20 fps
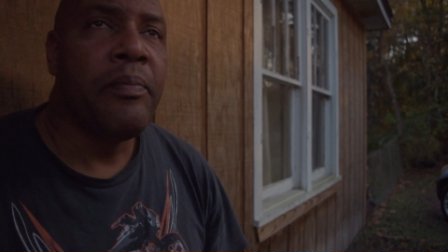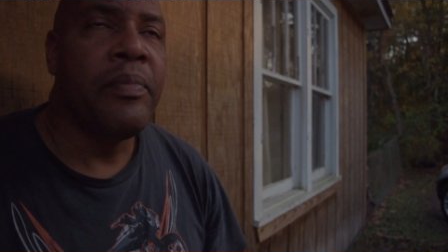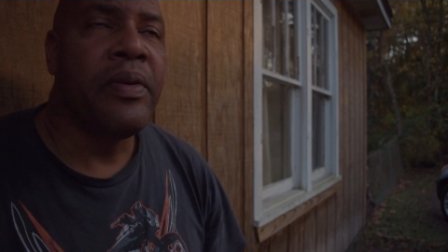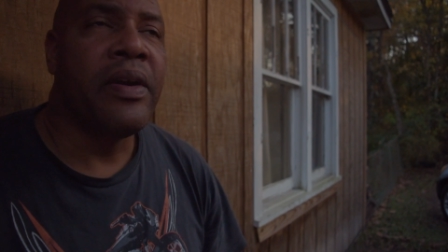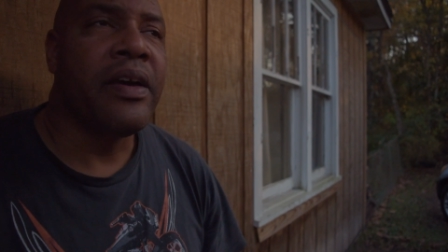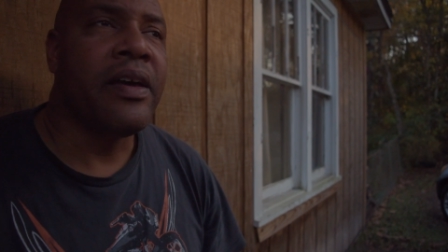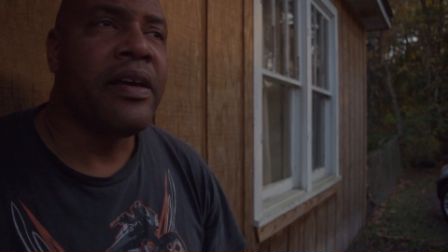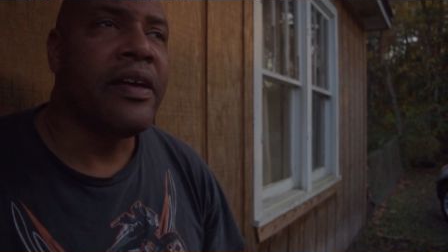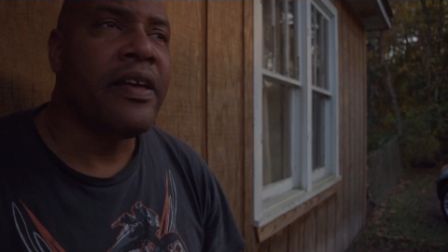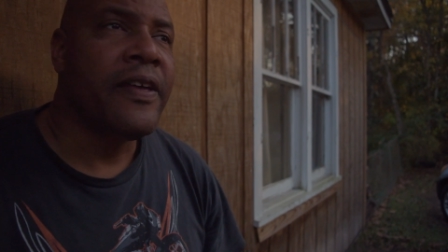
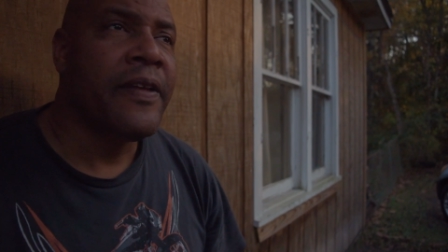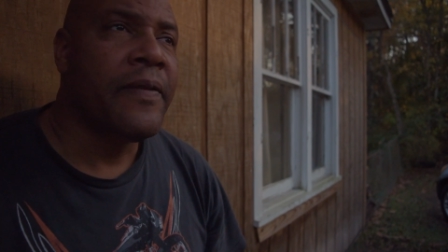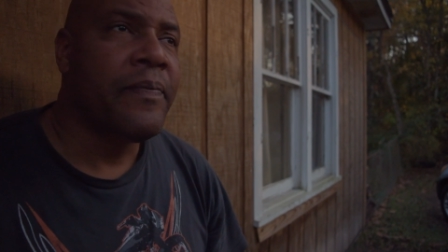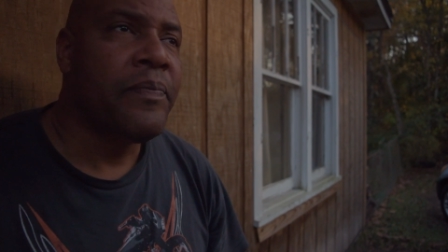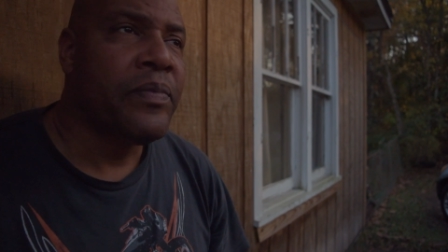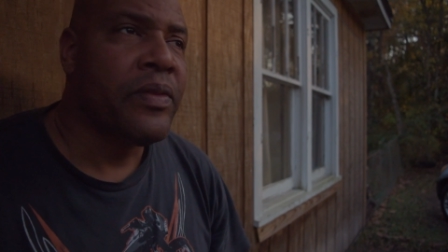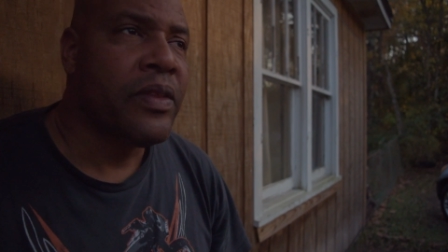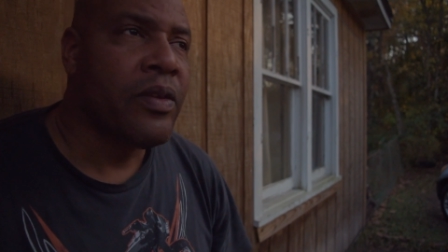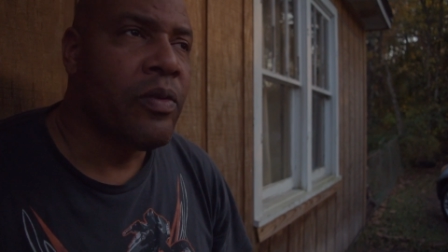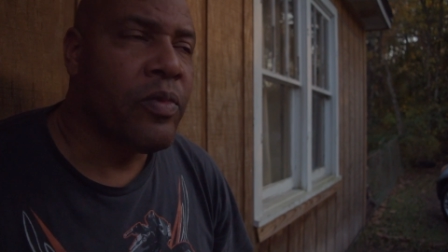But
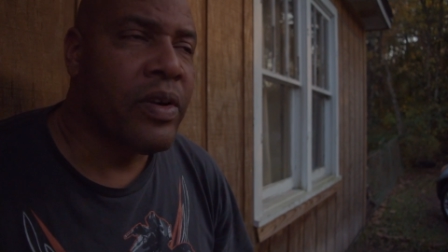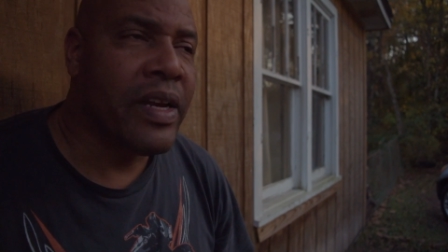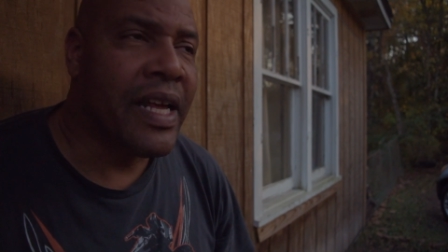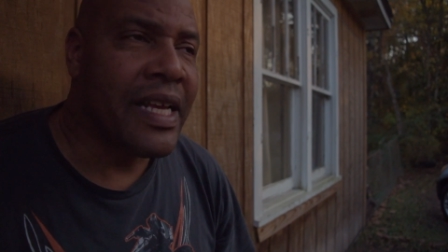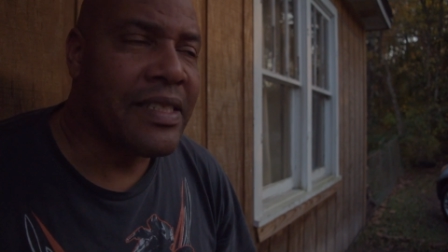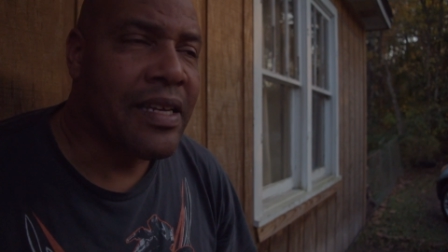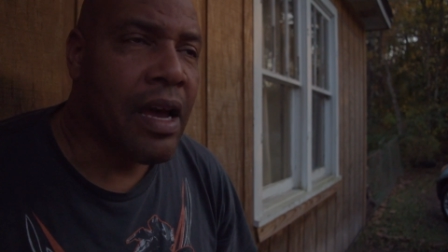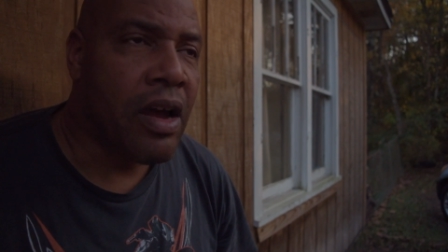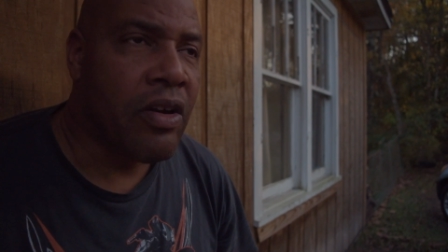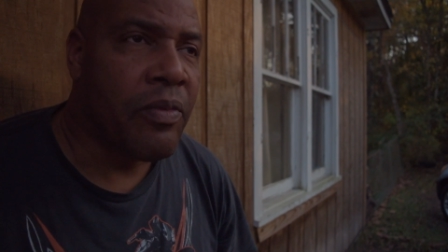we're
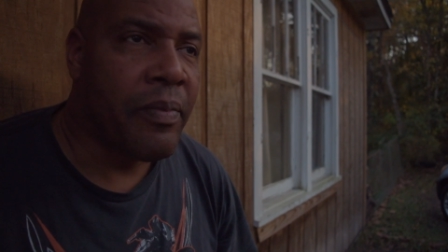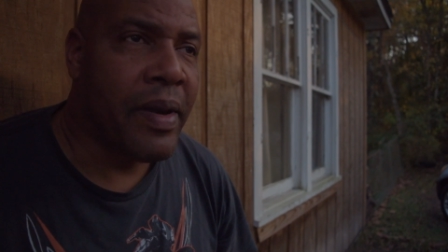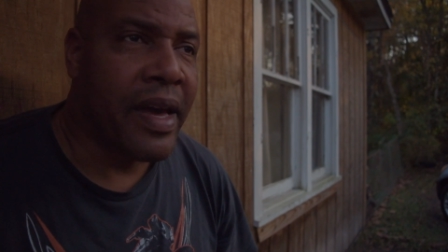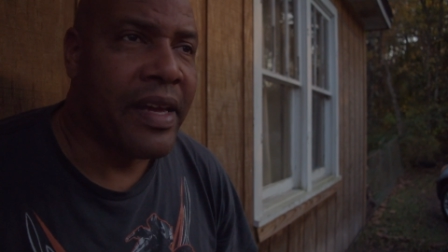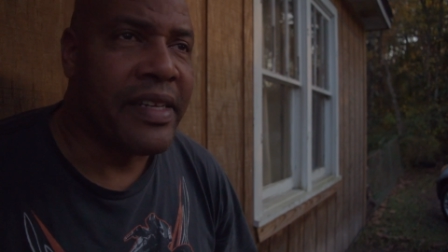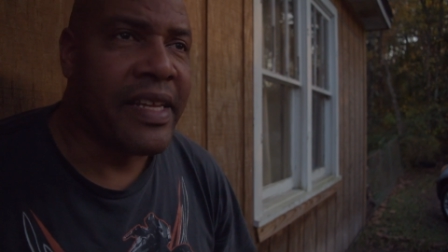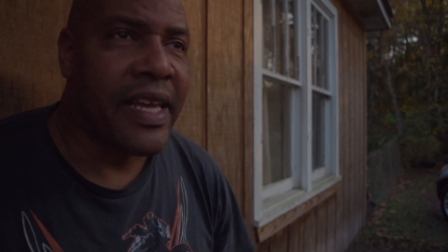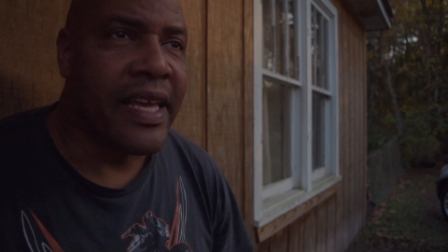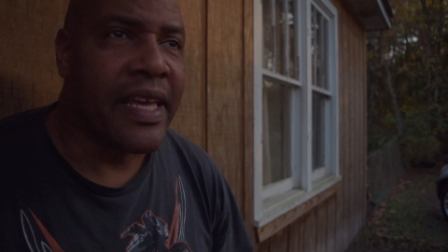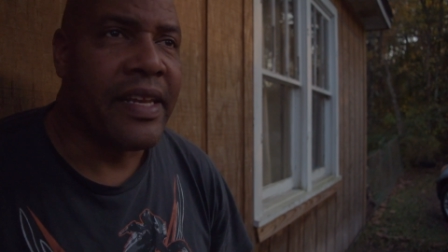not talking
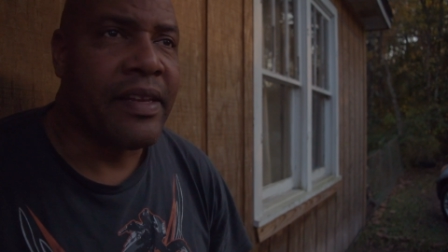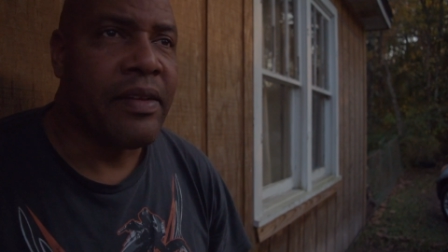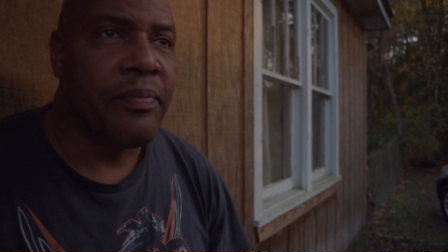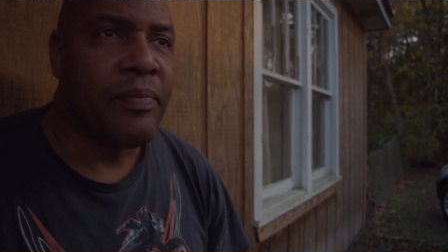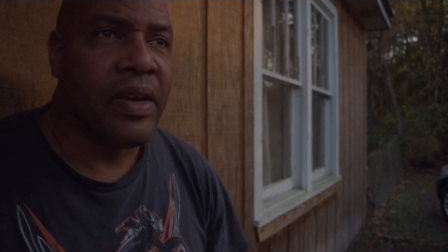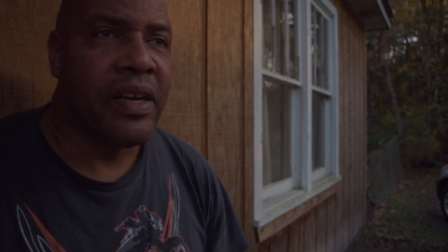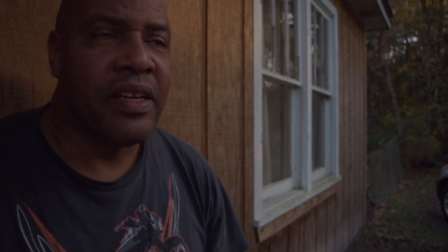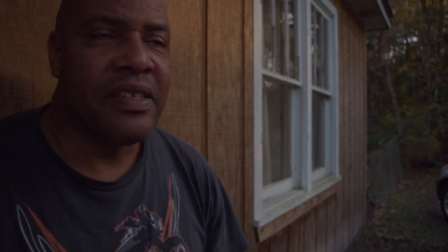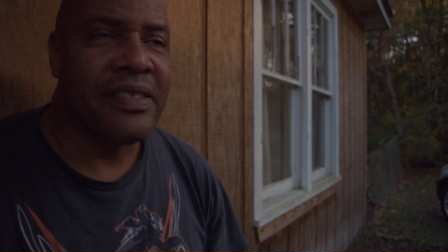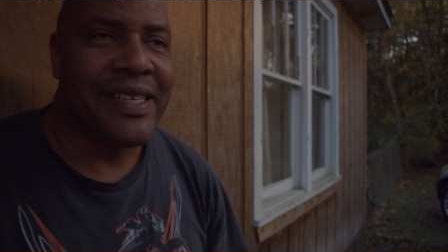about that
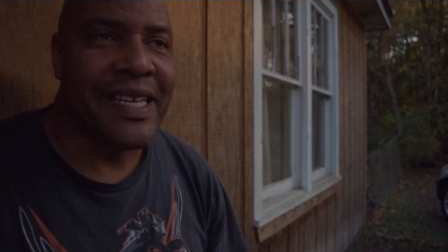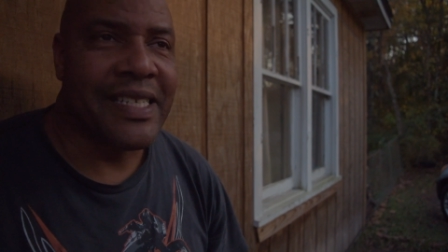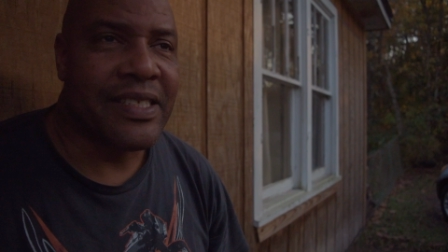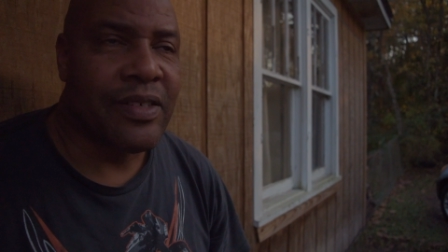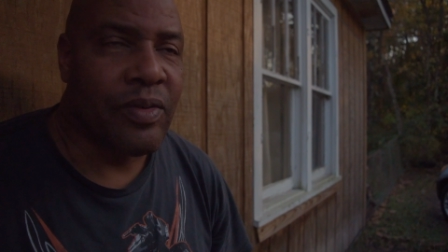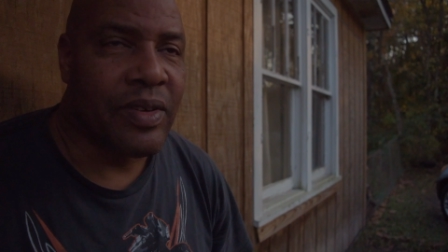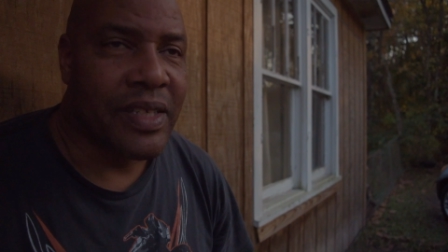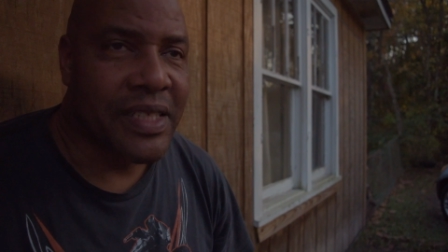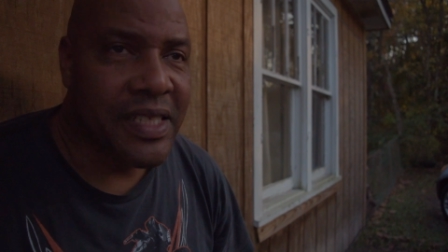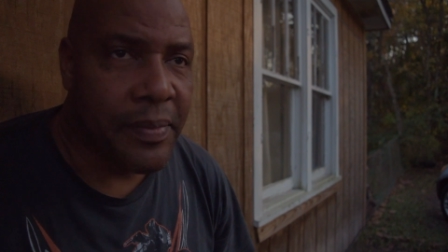because
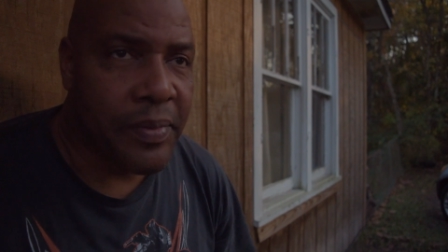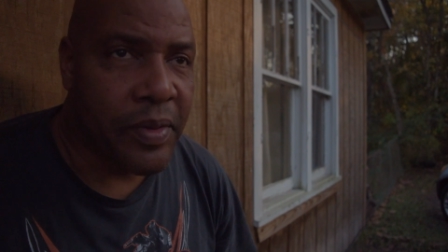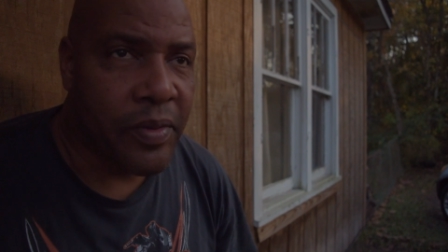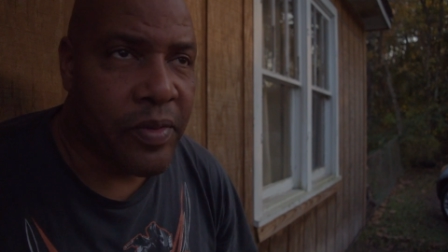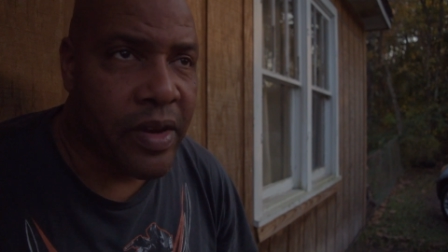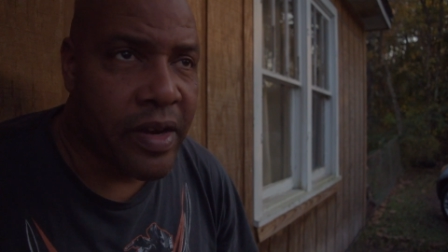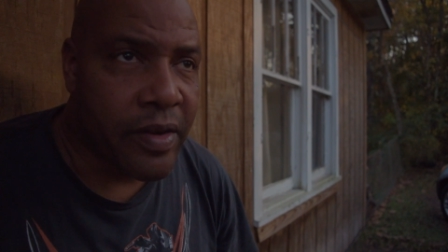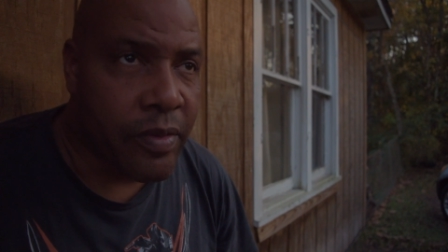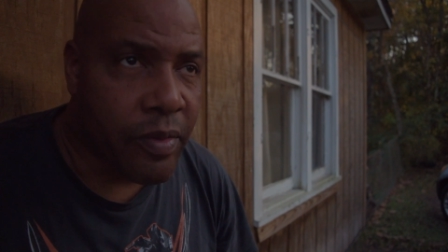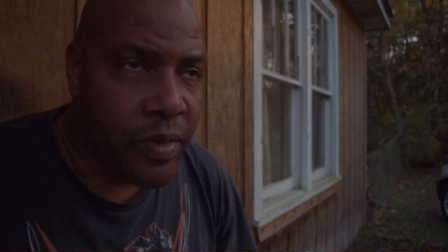that's only
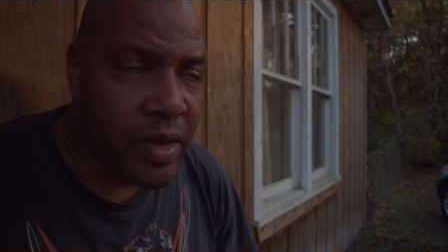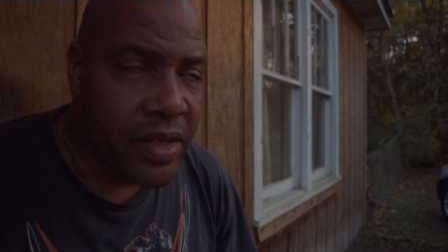temporary.